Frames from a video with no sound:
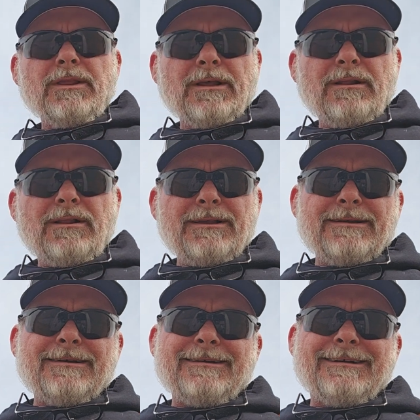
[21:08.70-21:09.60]
little,
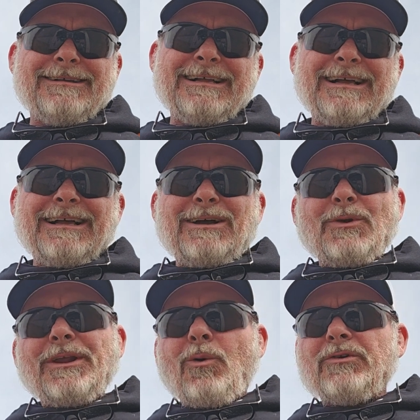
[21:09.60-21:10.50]

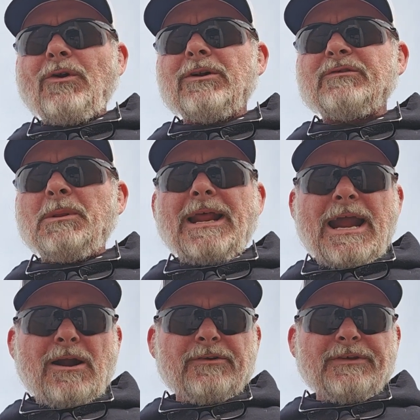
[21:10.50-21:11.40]
we're starting to split
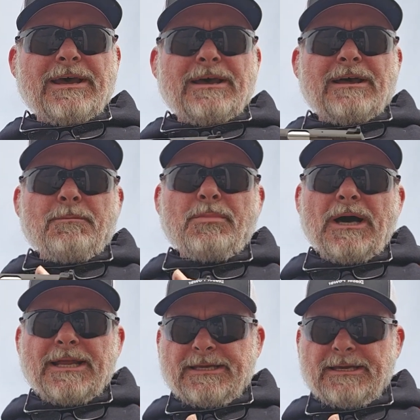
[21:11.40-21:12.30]
hairs,
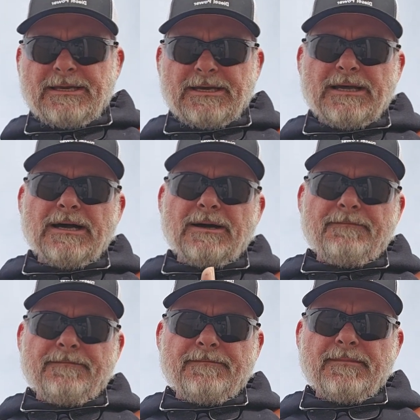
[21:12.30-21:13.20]
but
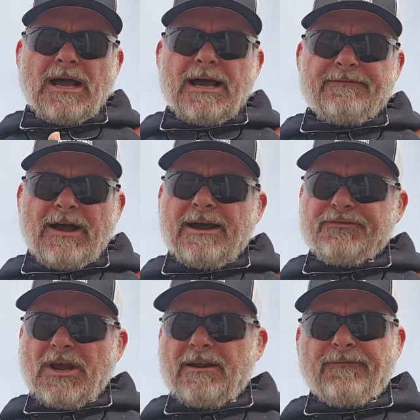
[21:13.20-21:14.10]

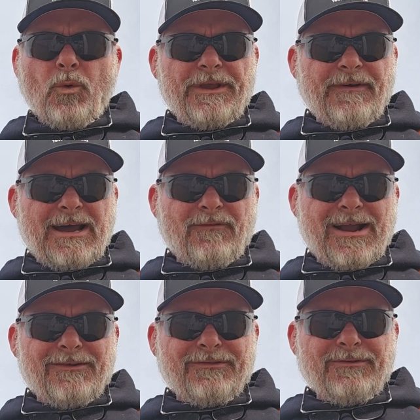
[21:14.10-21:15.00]
I've shot 45
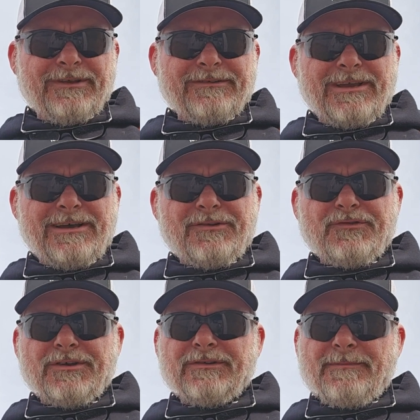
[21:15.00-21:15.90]
rounds through this gun
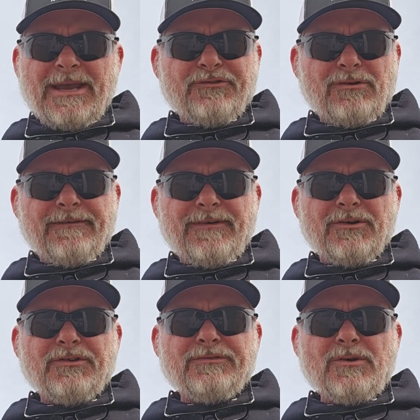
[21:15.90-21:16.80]
just to make sure it
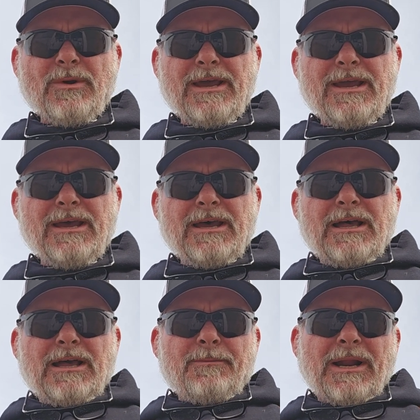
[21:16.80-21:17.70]
functions okay.
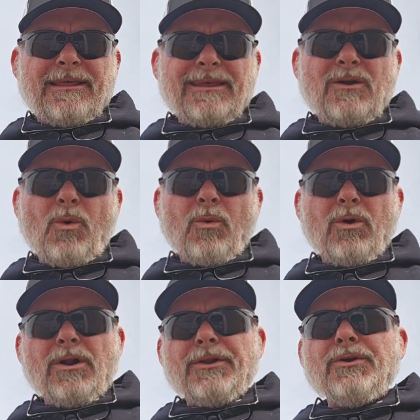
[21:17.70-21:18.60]
But I think what
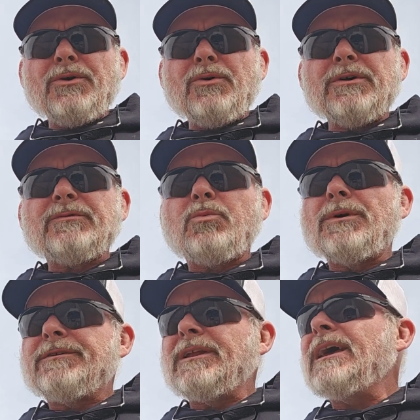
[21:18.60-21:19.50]
we're going to do is,
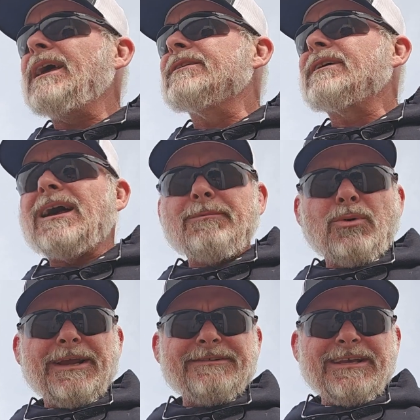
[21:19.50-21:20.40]
today it's kind of
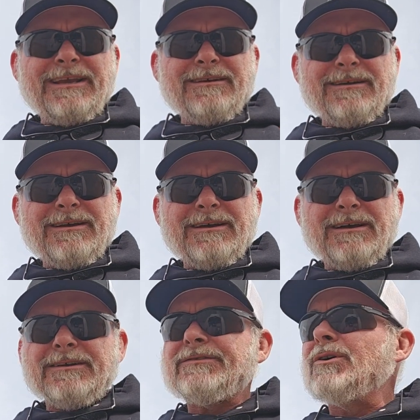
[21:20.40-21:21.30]
breezy,
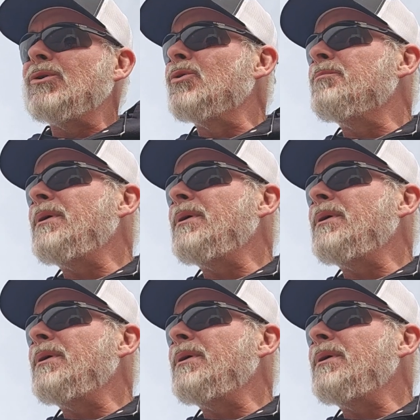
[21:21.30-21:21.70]
so